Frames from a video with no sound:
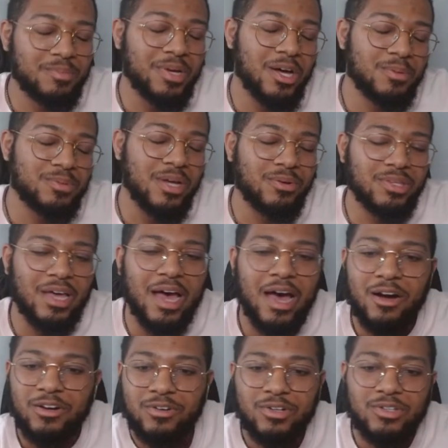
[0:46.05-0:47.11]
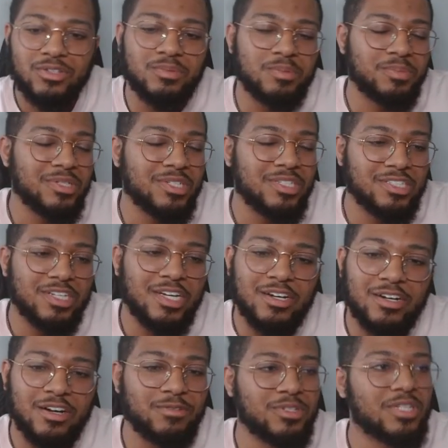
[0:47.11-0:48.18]
It helps out with the algorithm. And please
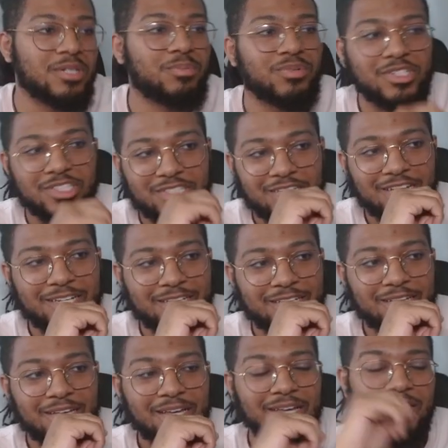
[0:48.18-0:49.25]
share. I really appreciate it.